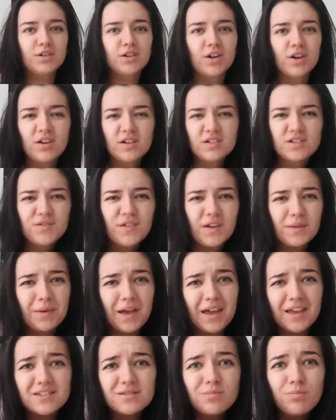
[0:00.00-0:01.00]
don't know, I just feel like my
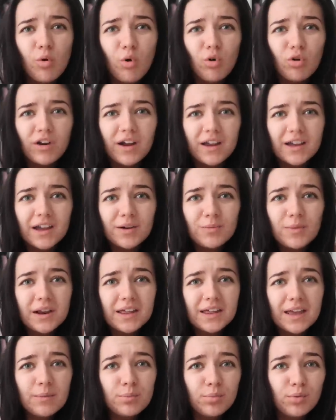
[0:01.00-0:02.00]
hair's boring, and when
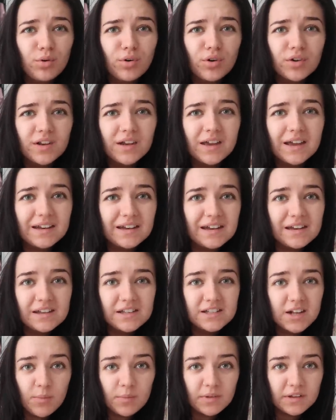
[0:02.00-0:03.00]
I get bored,
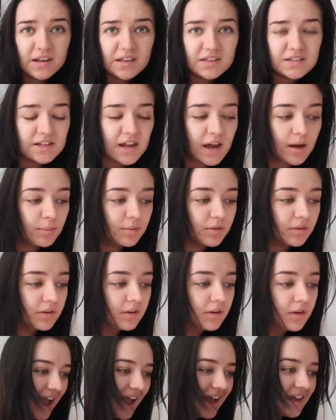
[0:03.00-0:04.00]
something needs to
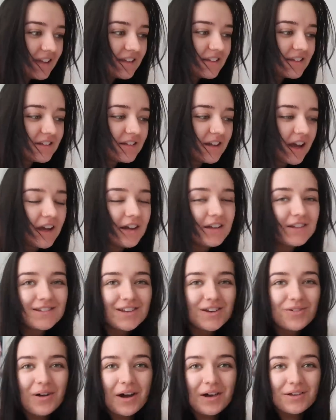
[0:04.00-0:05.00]
happen. And
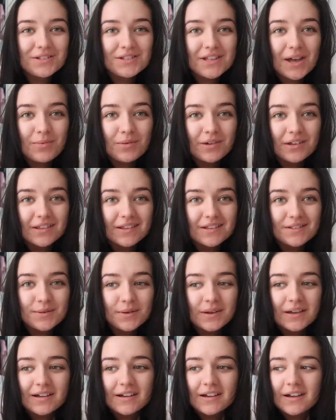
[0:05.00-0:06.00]
so what else is happening this
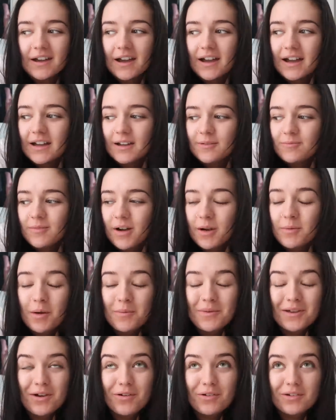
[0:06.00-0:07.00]
week? I might
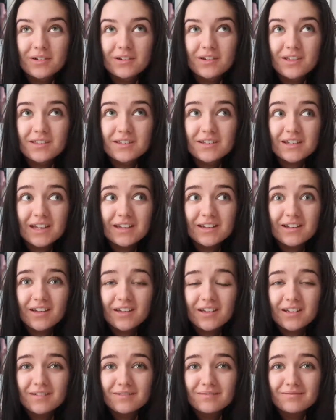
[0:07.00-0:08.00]
be going on another date
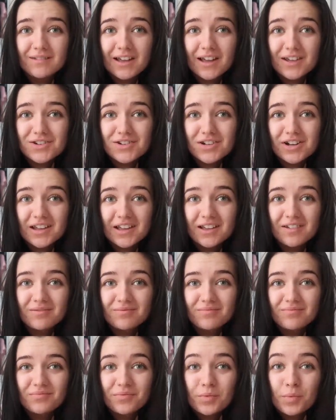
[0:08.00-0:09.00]
night, actually,
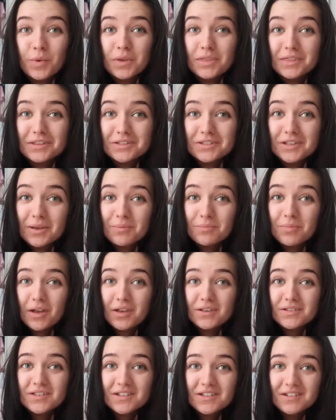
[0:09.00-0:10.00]
with the same
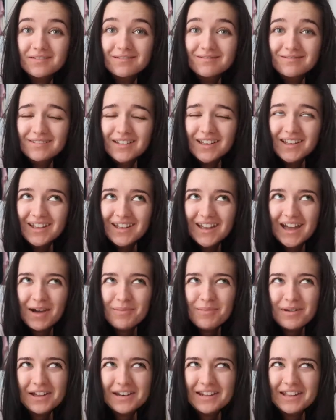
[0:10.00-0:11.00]
person.
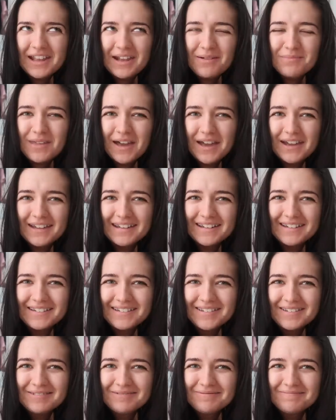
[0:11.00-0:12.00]
Am I gonna keep that
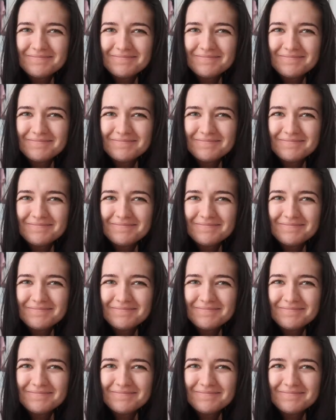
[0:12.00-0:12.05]
in?